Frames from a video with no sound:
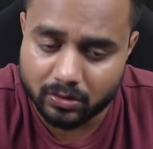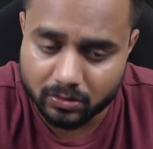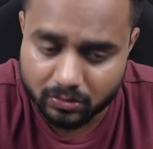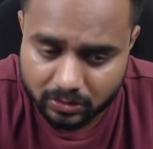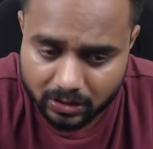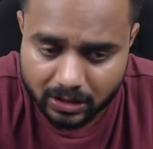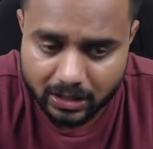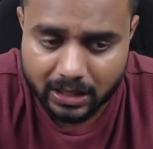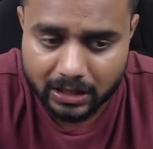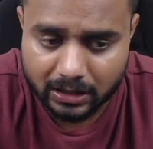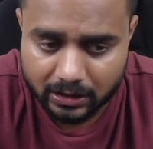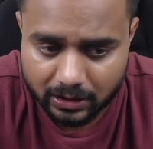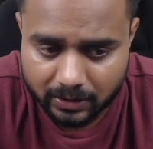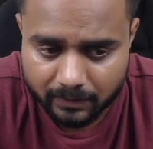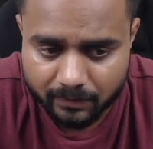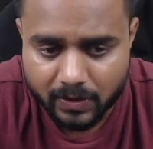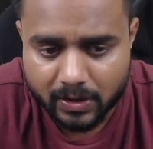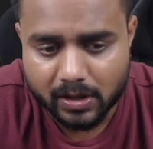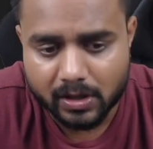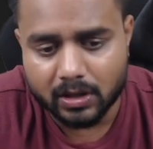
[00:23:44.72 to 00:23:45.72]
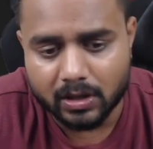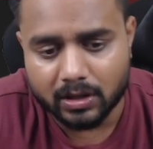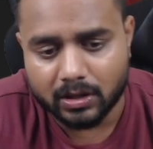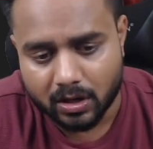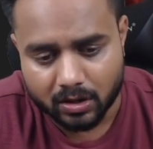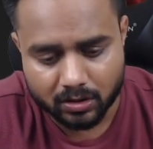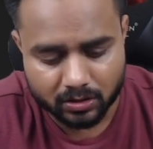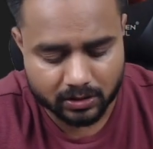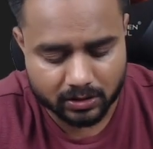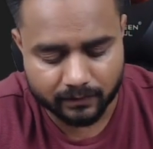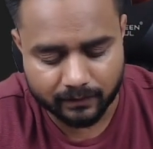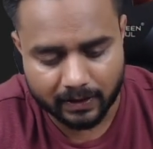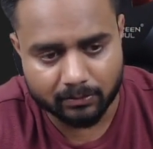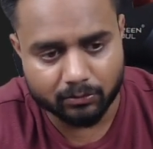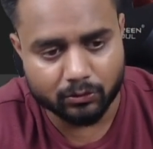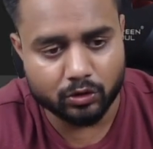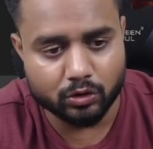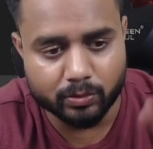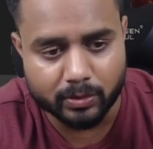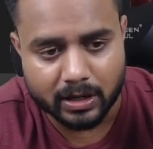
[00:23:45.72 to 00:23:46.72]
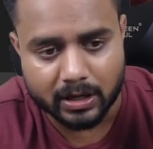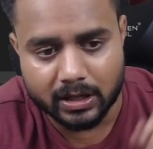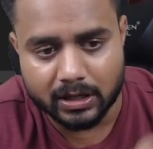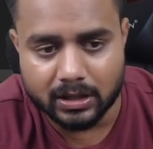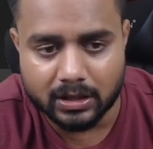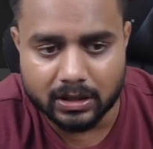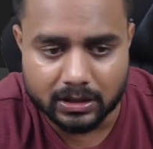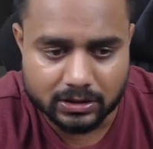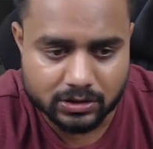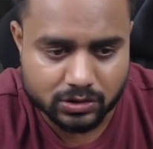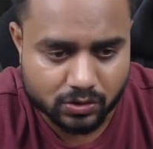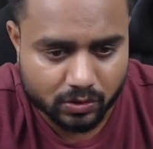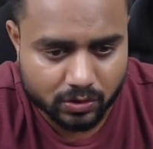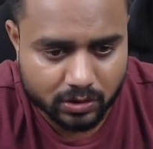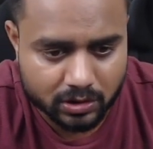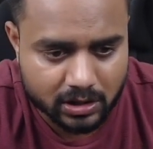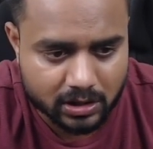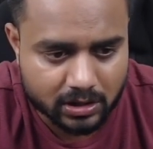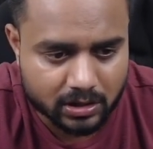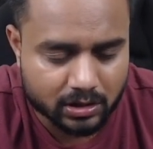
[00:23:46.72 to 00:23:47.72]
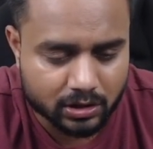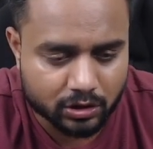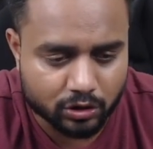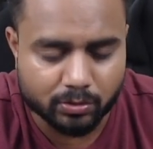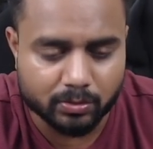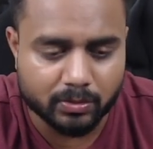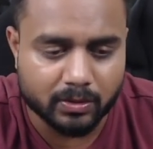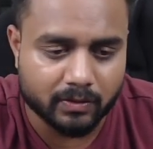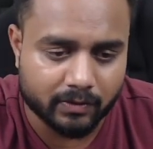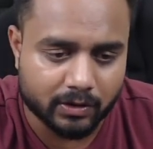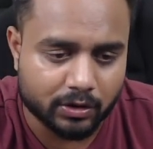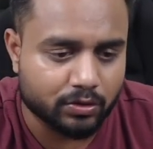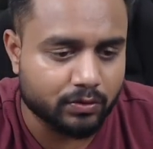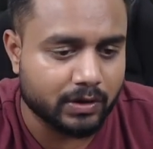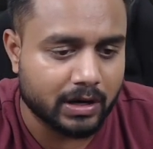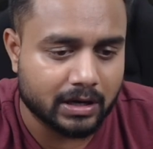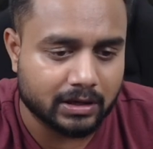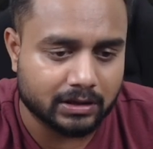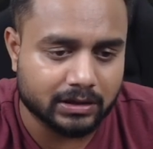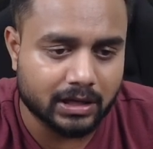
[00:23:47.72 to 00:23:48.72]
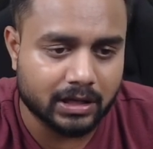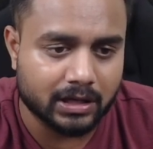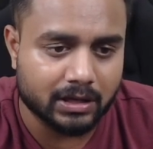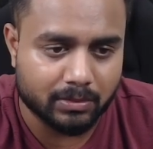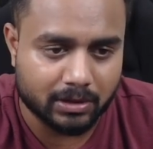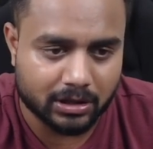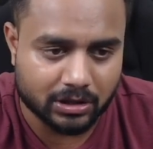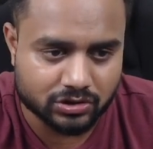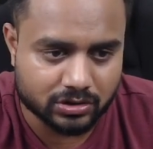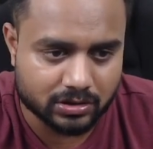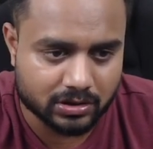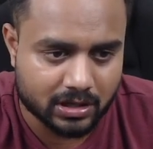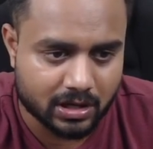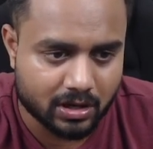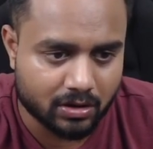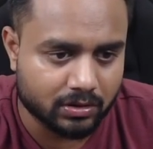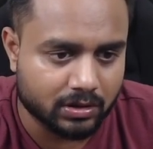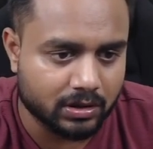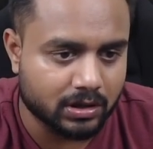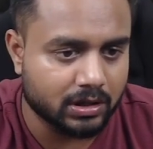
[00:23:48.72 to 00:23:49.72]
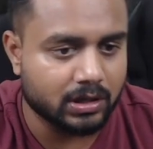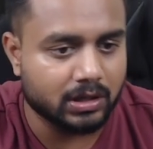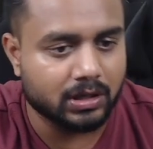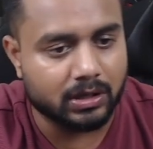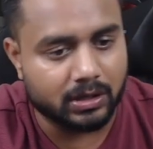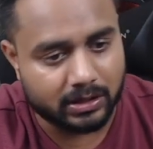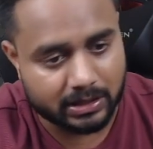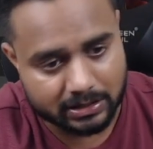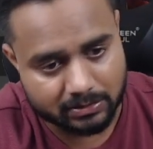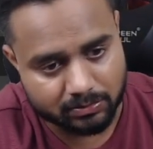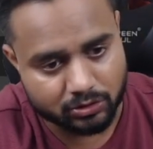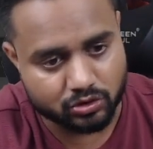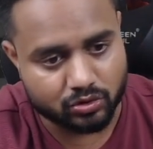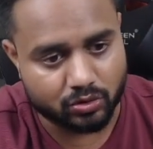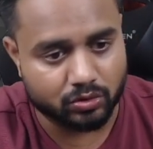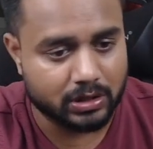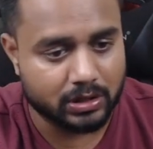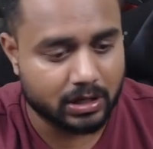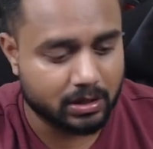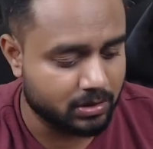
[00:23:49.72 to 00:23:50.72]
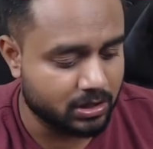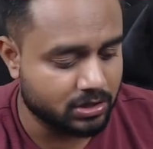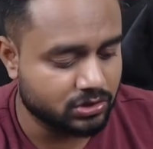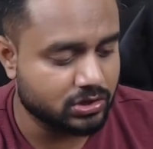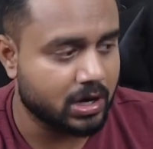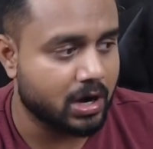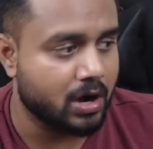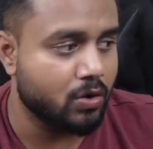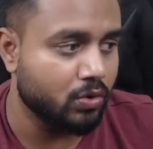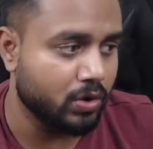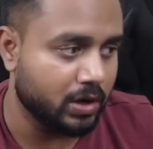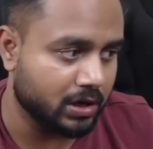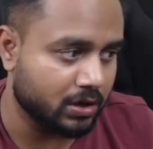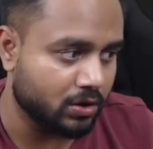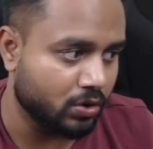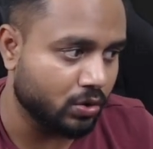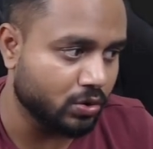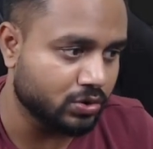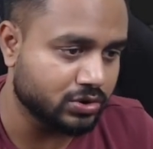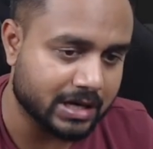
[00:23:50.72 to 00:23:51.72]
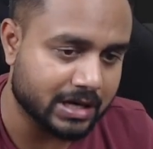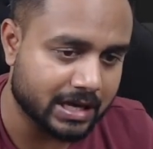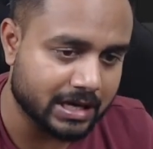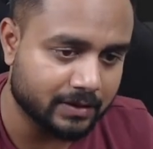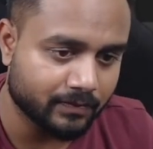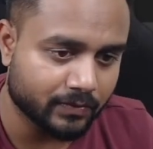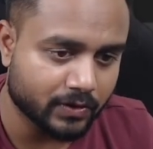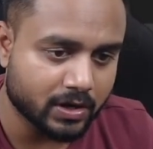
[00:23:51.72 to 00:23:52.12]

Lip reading: to the Nike. Now if I'm going to run it, so here you'll be able to get the image. Now let me show you the image, how it looks like.